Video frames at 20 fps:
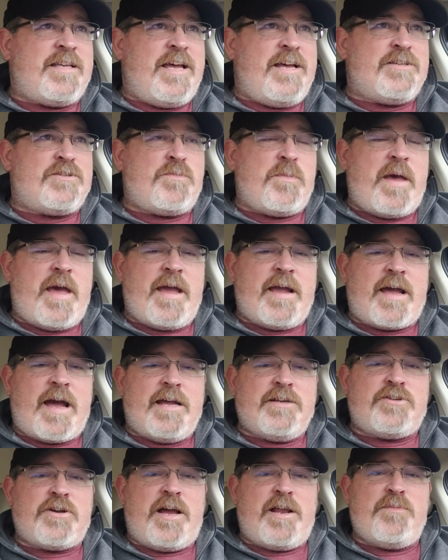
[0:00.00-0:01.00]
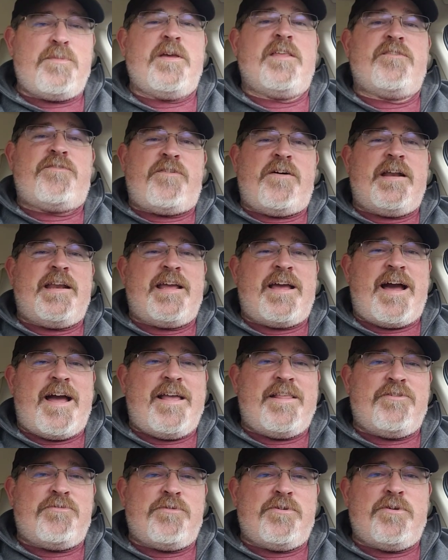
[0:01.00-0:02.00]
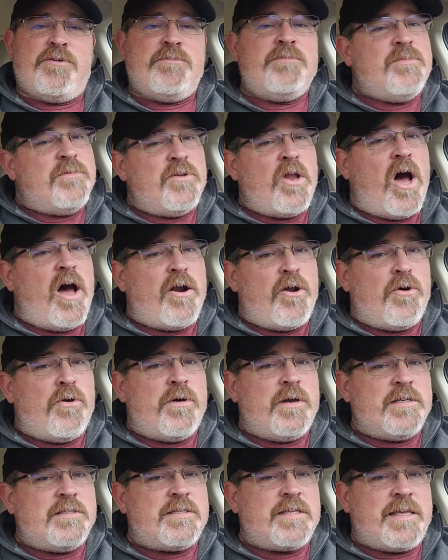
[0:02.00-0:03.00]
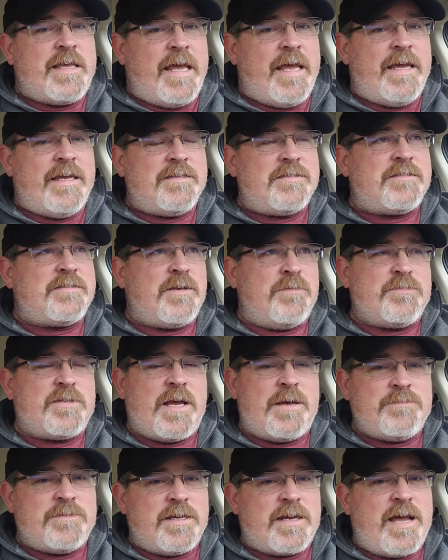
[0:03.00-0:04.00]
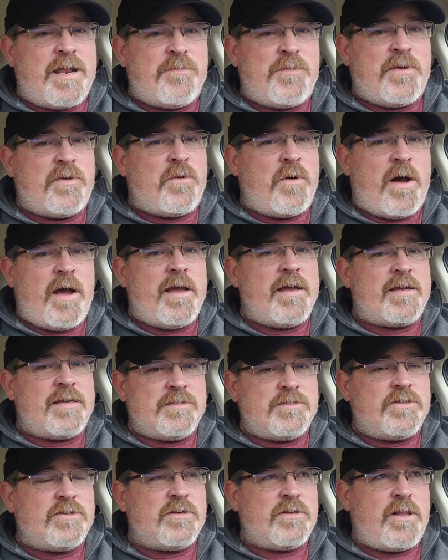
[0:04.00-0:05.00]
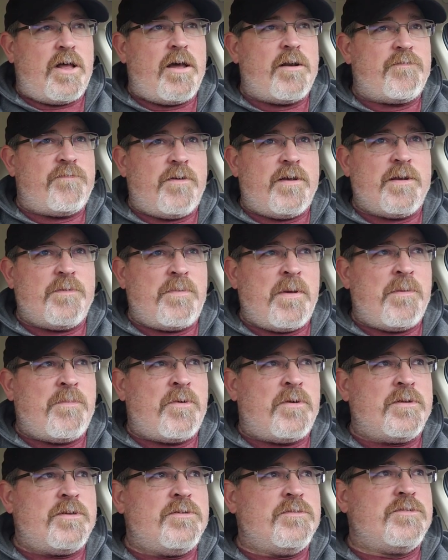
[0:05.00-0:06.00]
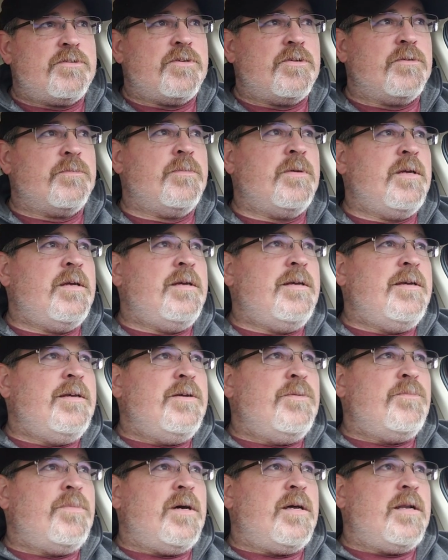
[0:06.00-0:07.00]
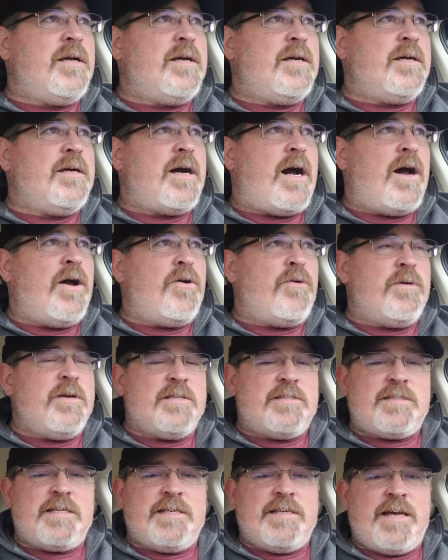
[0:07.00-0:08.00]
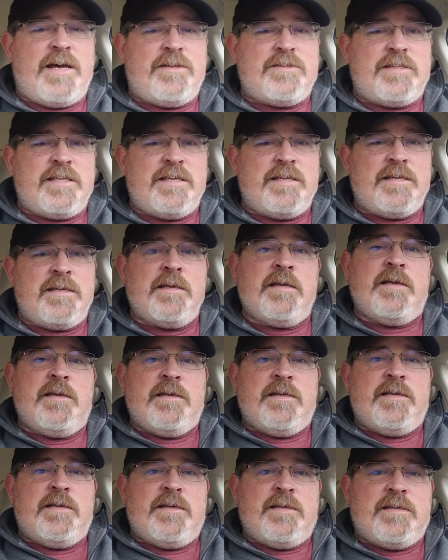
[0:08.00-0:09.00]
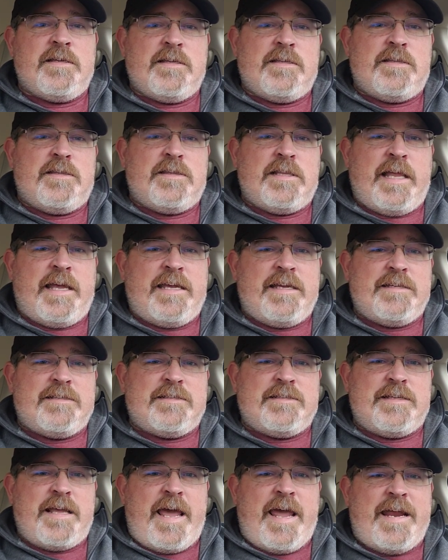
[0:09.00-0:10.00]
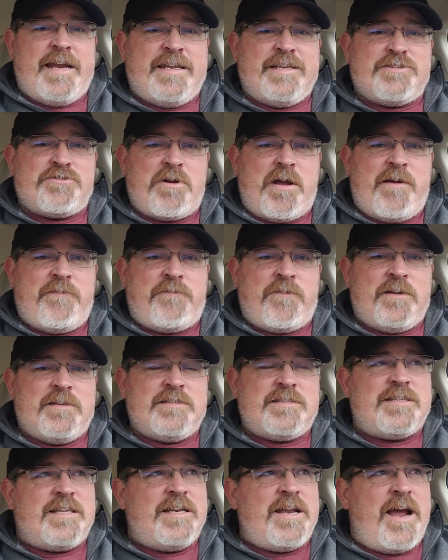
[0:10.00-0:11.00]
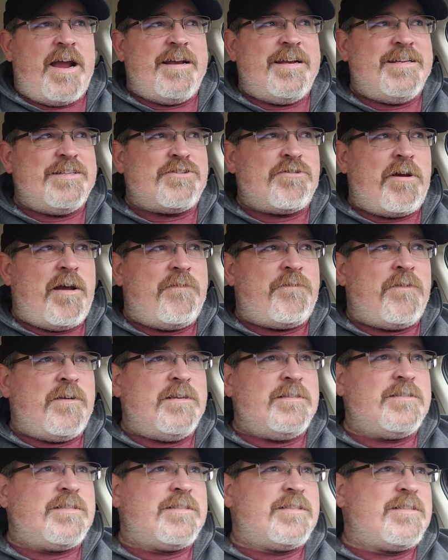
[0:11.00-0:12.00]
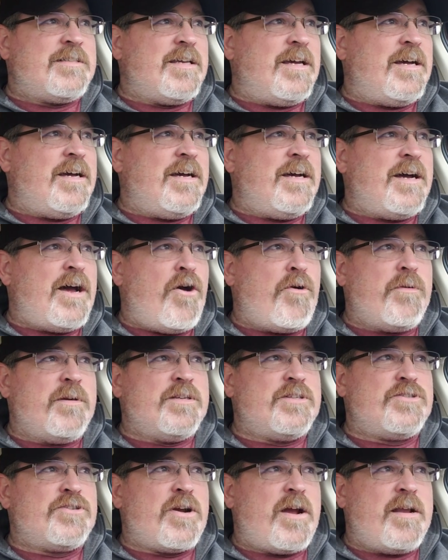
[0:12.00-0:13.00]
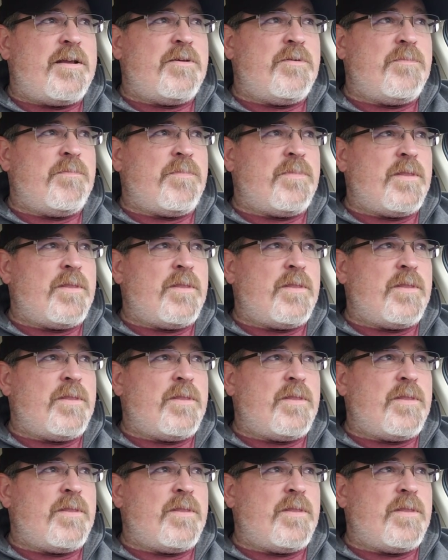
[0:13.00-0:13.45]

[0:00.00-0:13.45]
to S-Mac, I try to be the funny guy in the room. Not always the case. Sometimes I got to be quiet because there are a lot of funny people on YouTube. But I always send out the late 80s reference, the 90s reference. I always try to